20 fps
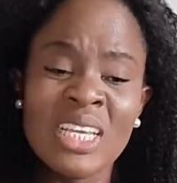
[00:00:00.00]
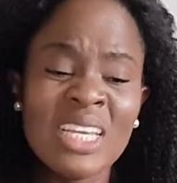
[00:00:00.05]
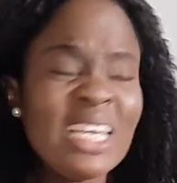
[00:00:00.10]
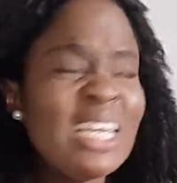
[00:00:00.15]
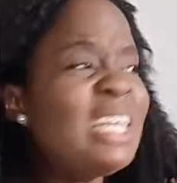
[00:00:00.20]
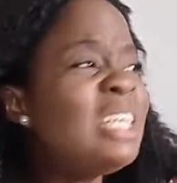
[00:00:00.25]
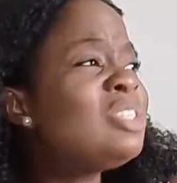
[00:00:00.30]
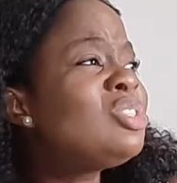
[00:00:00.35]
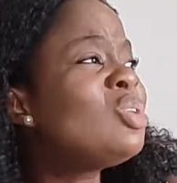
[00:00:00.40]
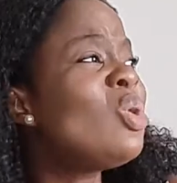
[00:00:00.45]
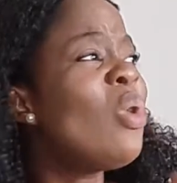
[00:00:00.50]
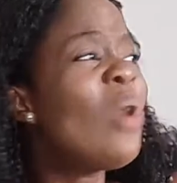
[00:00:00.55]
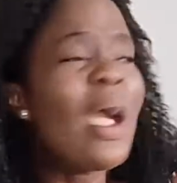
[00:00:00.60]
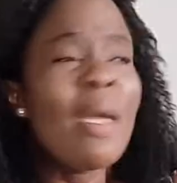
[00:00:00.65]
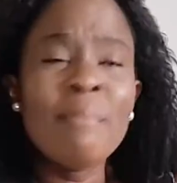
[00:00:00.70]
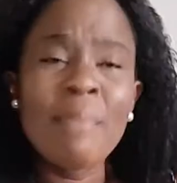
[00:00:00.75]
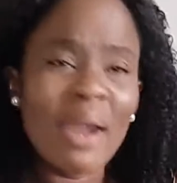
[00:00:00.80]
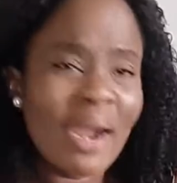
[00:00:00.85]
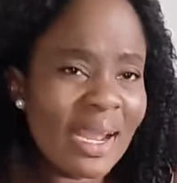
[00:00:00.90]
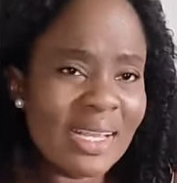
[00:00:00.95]
It's so
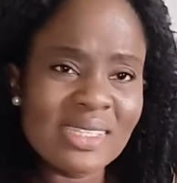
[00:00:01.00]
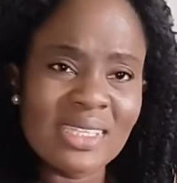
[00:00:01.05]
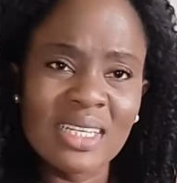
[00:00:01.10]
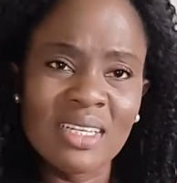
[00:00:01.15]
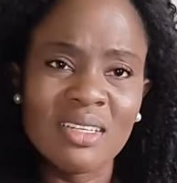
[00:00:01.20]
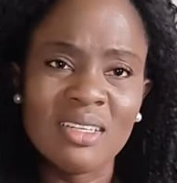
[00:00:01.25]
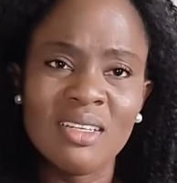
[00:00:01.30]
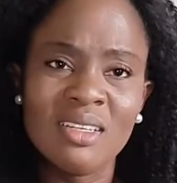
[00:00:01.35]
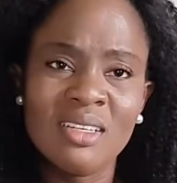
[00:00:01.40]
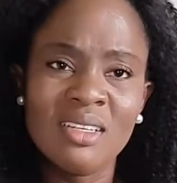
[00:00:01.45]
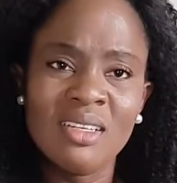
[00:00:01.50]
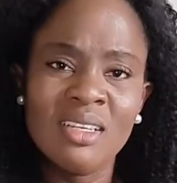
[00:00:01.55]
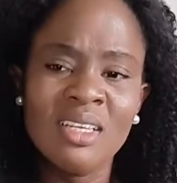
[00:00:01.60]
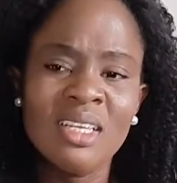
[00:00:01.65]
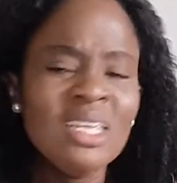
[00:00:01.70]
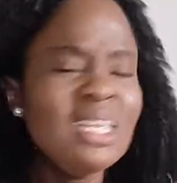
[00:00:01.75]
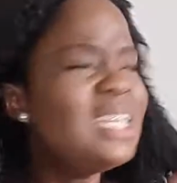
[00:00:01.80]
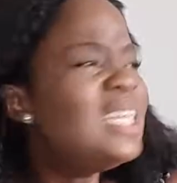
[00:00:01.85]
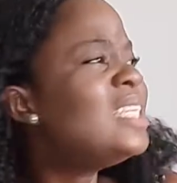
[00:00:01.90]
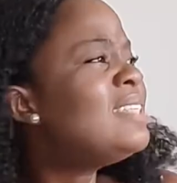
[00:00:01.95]
embarrassing.
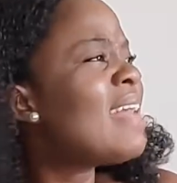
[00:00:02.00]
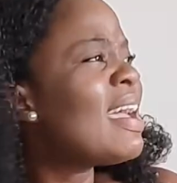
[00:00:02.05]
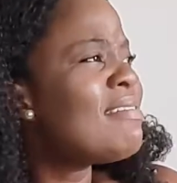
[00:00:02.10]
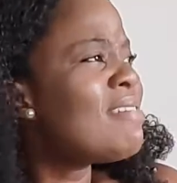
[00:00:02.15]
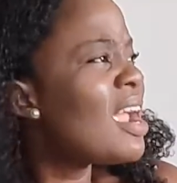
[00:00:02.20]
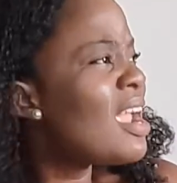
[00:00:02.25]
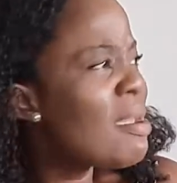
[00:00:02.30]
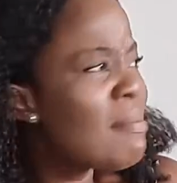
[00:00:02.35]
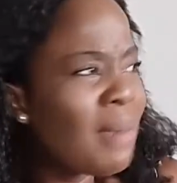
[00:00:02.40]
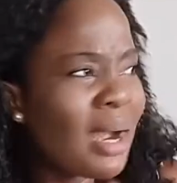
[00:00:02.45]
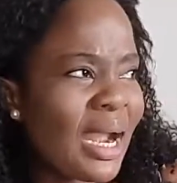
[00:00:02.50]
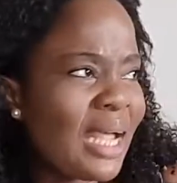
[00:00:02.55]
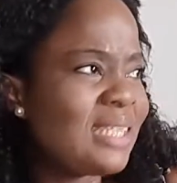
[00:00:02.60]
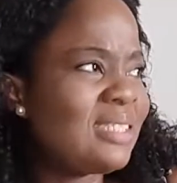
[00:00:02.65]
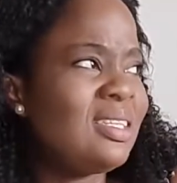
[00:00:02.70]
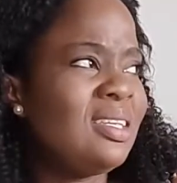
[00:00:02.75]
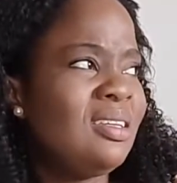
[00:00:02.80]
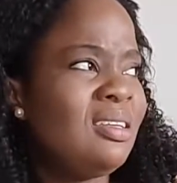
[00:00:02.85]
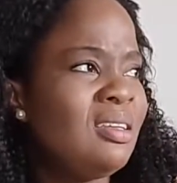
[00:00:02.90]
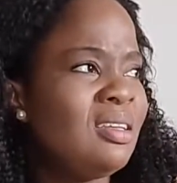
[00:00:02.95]
It's very, very
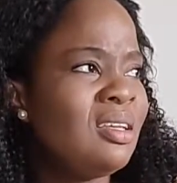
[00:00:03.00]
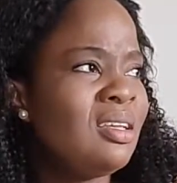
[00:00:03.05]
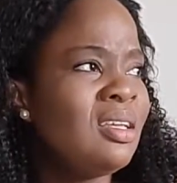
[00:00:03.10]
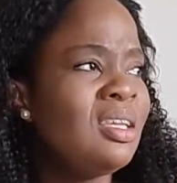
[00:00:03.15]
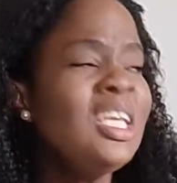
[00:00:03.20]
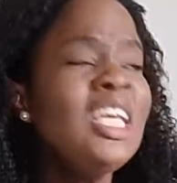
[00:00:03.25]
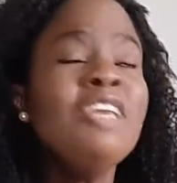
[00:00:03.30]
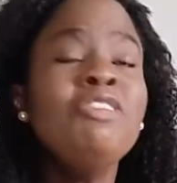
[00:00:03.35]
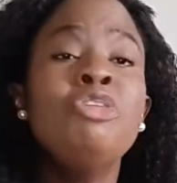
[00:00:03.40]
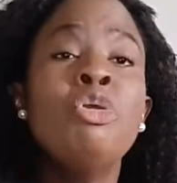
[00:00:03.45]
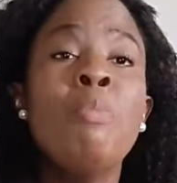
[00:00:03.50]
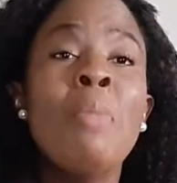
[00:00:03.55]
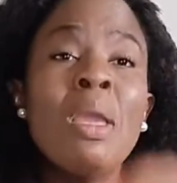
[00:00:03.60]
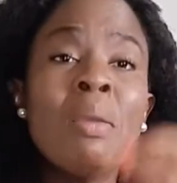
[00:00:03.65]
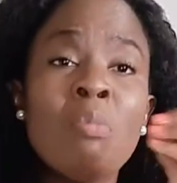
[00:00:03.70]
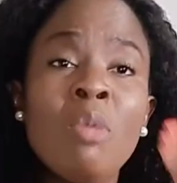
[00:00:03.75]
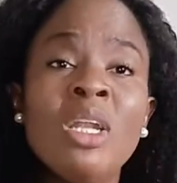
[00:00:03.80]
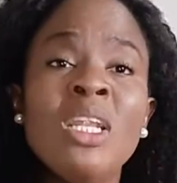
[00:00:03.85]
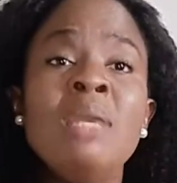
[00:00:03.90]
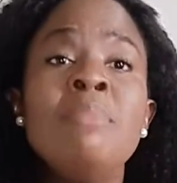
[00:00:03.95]
embarrassing. If you make
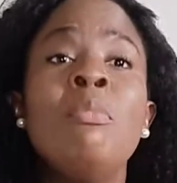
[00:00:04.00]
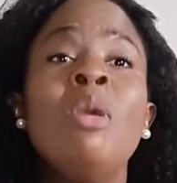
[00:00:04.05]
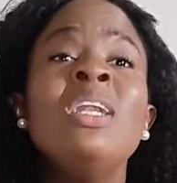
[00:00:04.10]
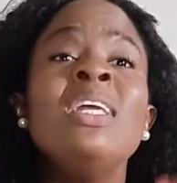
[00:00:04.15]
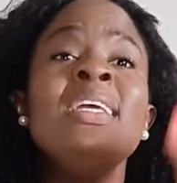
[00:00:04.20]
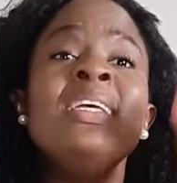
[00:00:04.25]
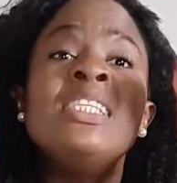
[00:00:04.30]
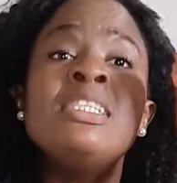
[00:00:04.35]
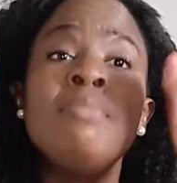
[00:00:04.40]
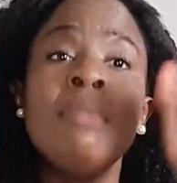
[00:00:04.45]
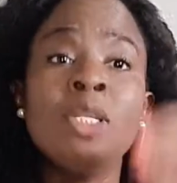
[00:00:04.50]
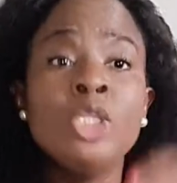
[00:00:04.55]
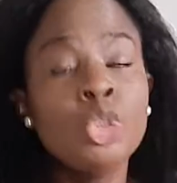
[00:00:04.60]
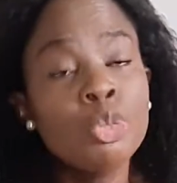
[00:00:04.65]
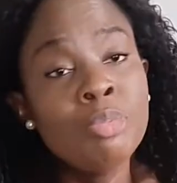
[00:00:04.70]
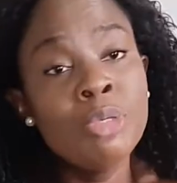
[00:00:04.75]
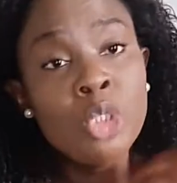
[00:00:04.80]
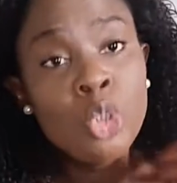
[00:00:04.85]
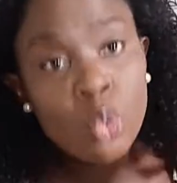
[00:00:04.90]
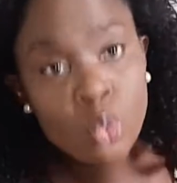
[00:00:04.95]
money is meant to
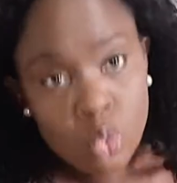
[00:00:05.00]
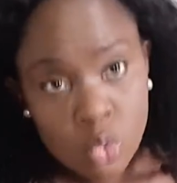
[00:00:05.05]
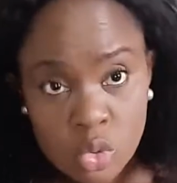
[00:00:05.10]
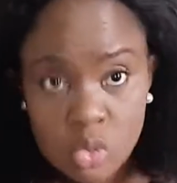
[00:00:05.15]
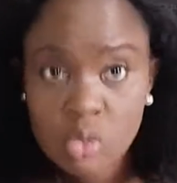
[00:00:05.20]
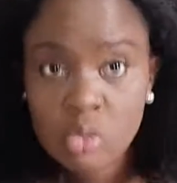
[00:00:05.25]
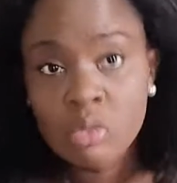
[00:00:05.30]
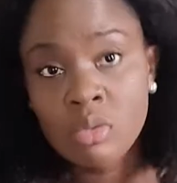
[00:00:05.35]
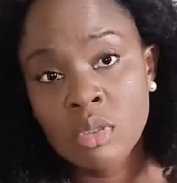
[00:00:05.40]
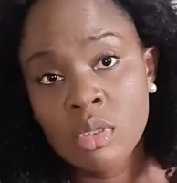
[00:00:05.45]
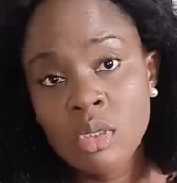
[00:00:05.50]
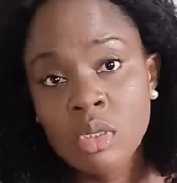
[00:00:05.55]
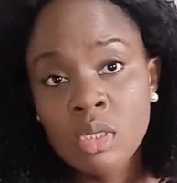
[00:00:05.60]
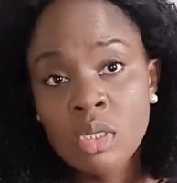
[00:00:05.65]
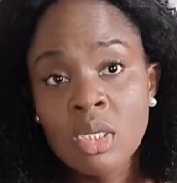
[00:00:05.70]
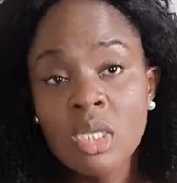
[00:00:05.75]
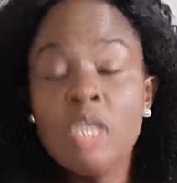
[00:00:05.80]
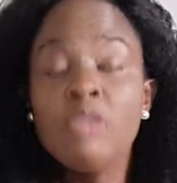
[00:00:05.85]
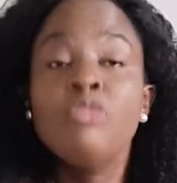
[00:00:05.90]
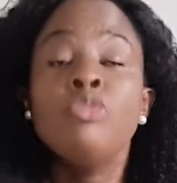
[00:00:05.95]
be used.
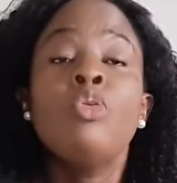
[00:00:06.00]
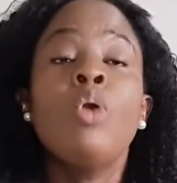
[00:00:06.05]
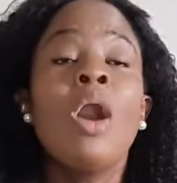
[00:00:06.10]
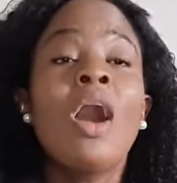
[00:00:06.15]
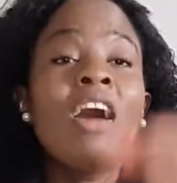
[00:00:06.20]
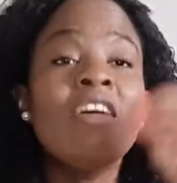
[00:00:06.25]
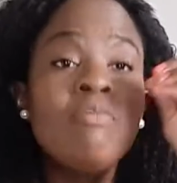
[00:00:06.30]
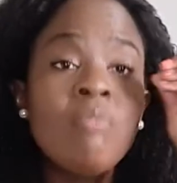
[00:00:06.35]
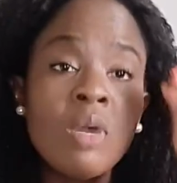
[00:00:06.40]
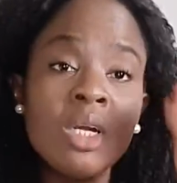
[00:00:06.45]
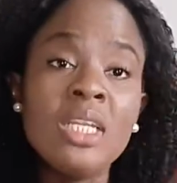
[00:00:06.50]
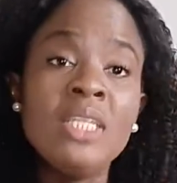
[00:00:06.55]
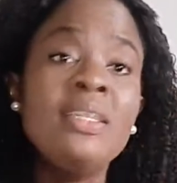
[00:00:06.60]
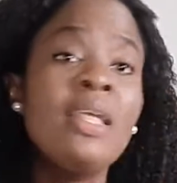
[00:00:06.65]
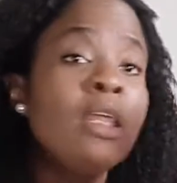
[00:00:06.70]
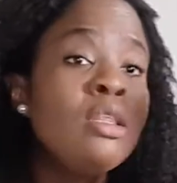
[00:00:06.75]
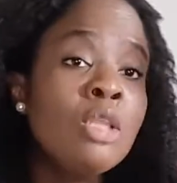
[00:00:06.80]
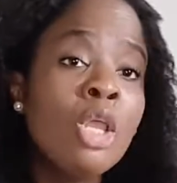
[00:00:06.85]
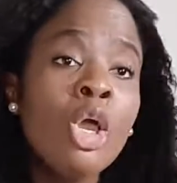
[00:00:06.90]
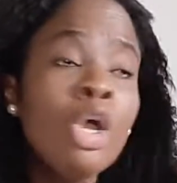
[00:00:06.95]
If you don't have money,
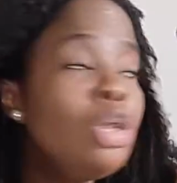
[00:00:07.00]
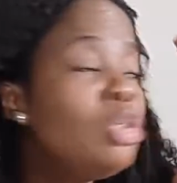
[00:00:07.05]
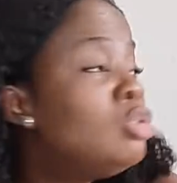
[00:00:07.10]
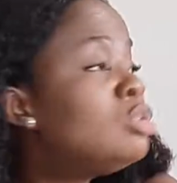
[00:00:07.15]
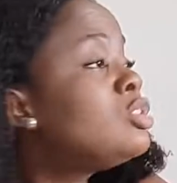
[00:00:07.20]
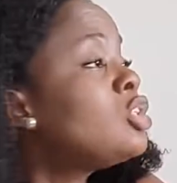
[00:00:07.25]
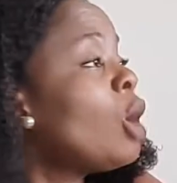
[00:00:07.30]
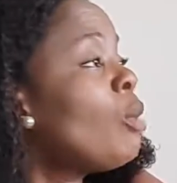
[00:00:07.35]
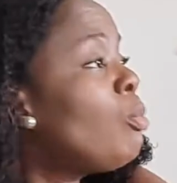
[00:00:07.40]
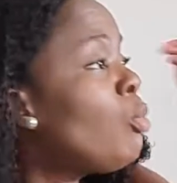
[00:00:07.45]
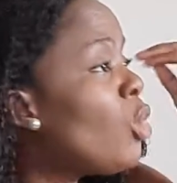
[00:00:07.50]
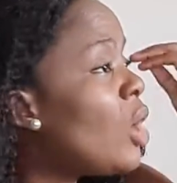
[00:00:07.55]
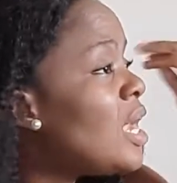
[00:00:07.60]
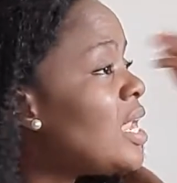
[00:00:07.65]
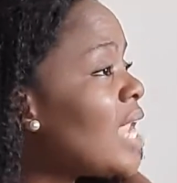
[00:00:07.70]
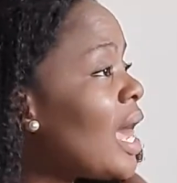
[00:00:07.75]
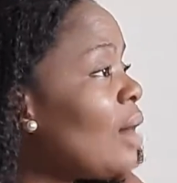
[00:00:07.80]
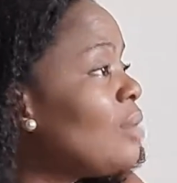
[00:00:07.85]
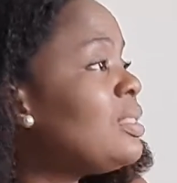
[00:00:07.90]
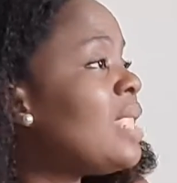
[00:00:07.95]
then stop going
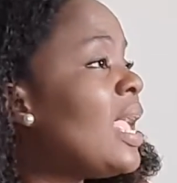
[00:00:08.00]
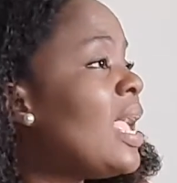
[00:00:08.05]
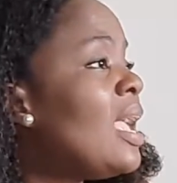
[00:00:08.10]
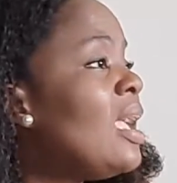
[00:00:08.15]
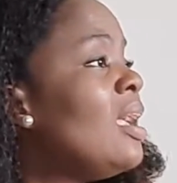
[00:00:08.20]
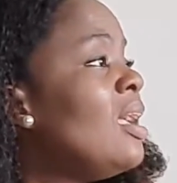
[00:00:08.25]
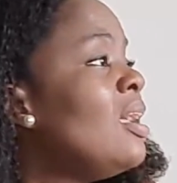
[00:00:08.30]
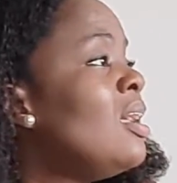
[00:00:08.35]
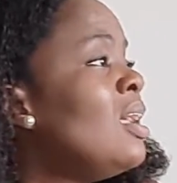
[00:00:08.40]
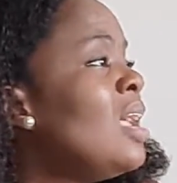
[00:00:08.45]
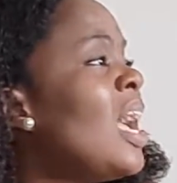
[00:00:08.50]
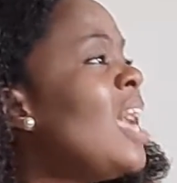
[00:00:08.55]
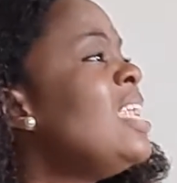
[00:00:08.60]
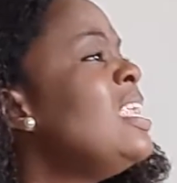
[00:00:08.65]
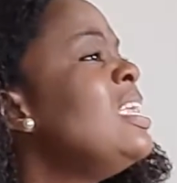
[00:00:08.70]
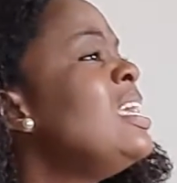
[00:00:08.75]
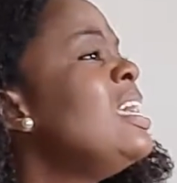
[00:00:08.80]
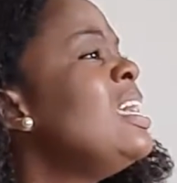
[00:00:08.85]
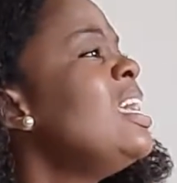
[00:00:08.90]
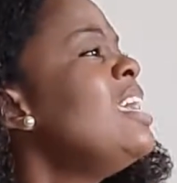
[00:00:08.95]
out there. And
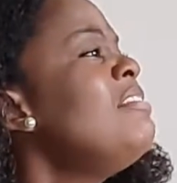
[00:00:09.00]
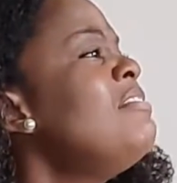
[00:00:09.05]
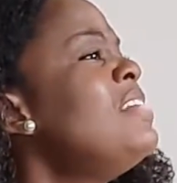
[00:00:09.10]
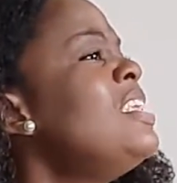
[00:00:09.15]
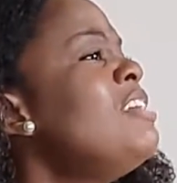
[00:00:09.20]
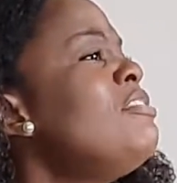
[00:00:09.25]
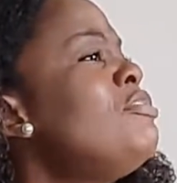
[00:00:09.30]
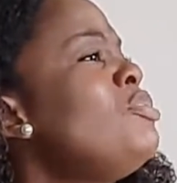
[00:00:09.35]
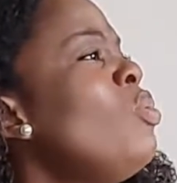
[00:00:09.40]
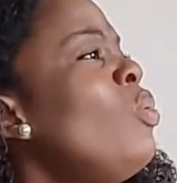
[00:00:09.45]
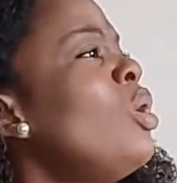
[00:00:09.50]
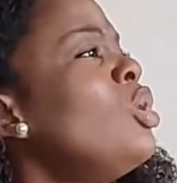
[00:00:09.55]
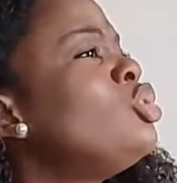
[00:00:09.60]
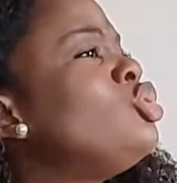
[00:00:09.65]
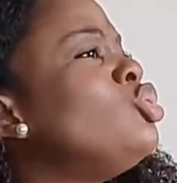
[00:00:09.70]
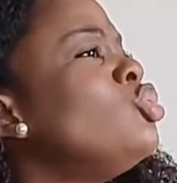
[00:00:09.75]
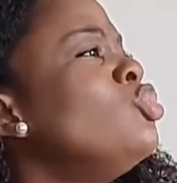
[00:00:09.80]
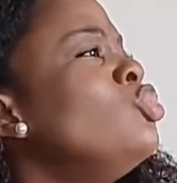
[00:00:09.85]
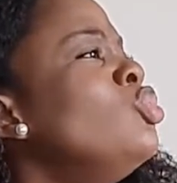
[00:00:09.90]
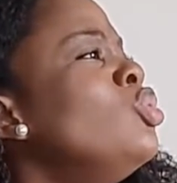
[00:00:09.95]
even if you want
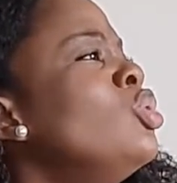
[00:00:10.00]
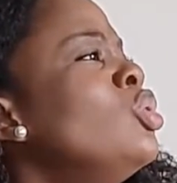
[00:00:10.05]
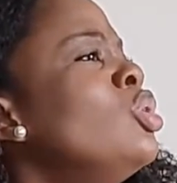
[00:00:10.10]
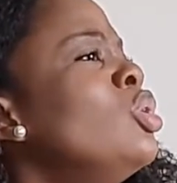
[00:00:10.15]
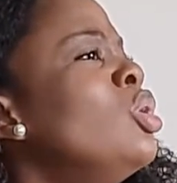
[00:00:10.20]
to